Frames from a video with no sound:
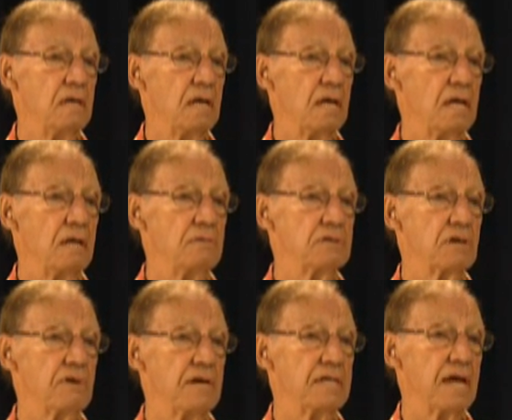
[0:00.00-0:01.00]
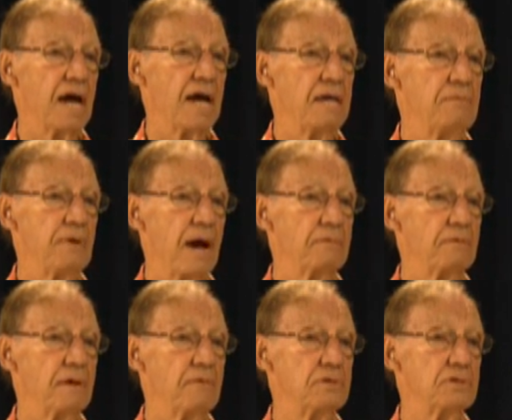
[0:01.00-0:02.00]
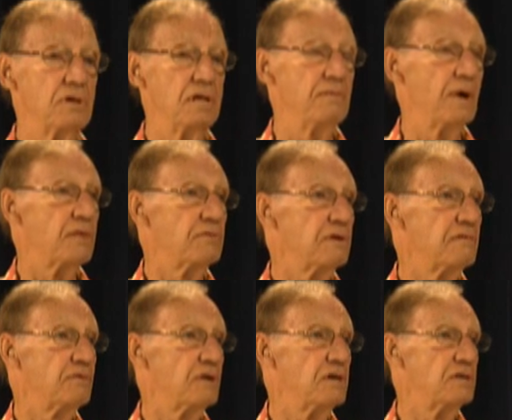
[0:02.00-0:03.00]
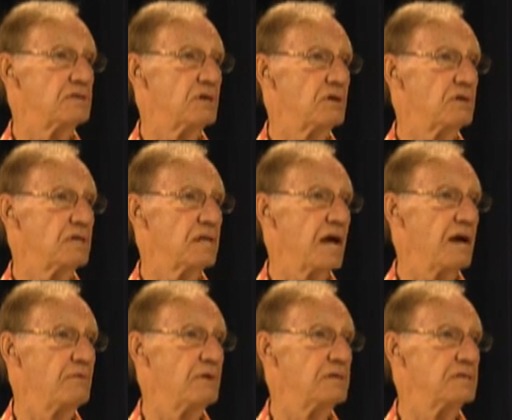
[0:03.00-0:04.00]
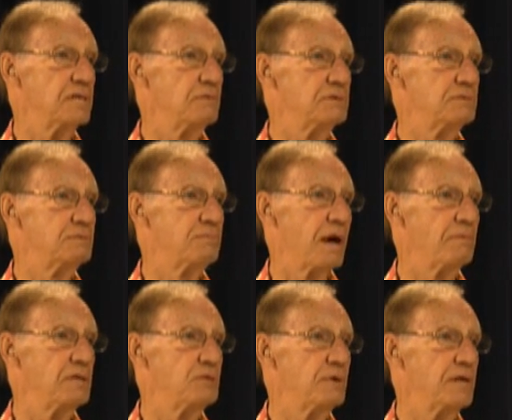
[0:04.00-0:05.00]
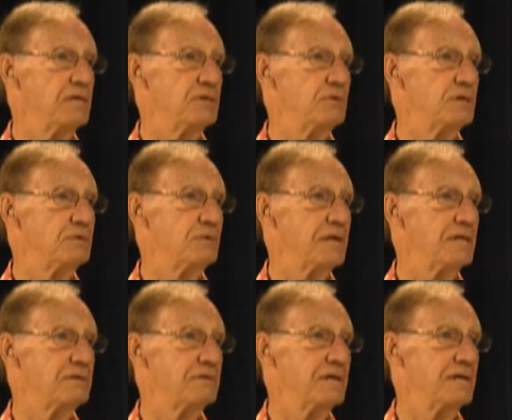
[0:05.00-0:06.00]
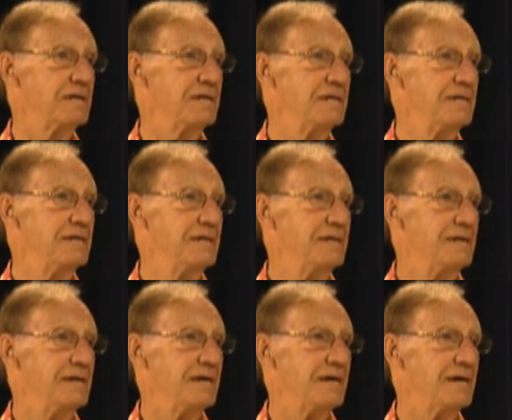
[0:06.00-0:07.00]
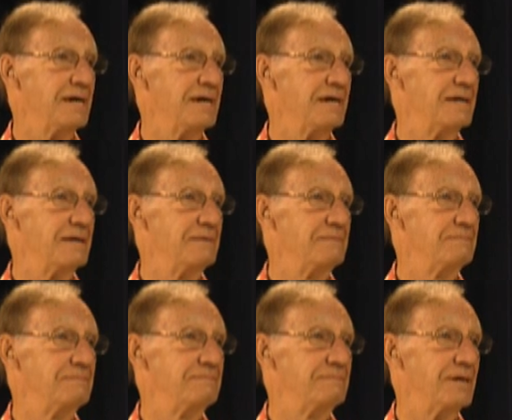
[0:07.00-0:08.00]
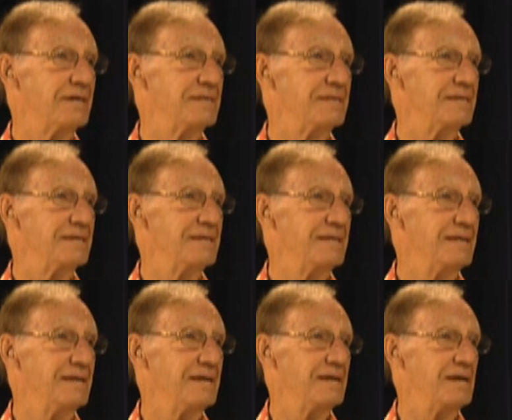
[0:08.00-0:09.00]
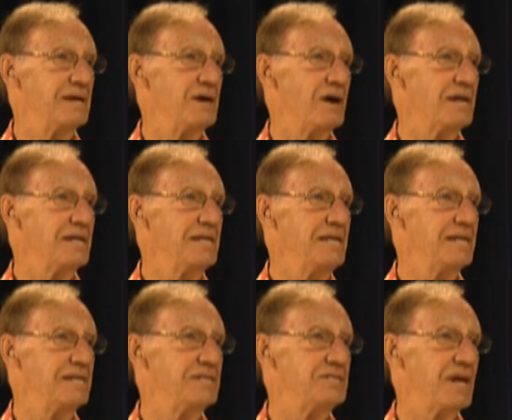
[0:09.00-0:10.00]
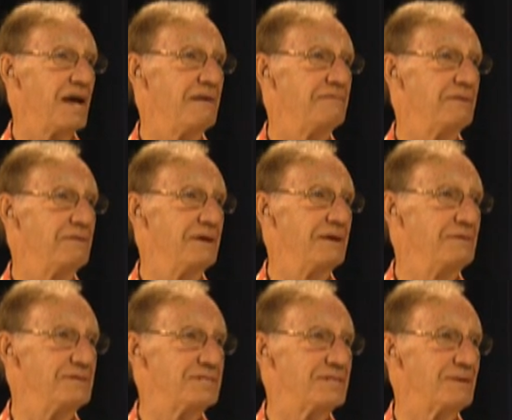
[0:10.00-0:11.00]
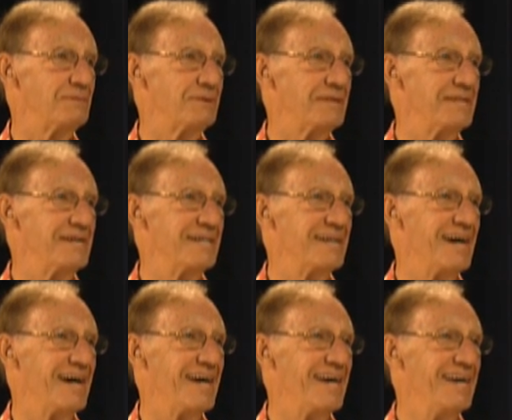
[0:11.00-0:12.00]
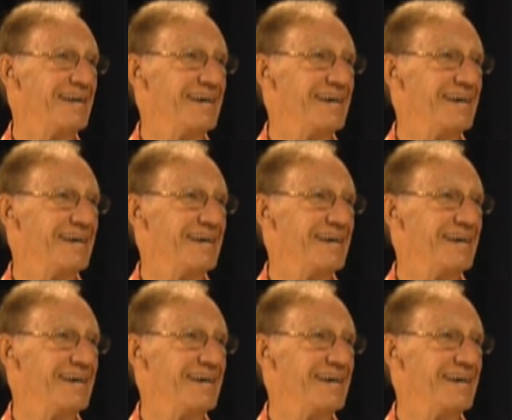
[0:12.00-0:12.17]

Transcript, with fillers: Uh, he was a great guy. He probably was only about three or four years older than I was. He was probably 22 or 23. Uh, but he hardly needed to shave. He, he was still a pretty young guy.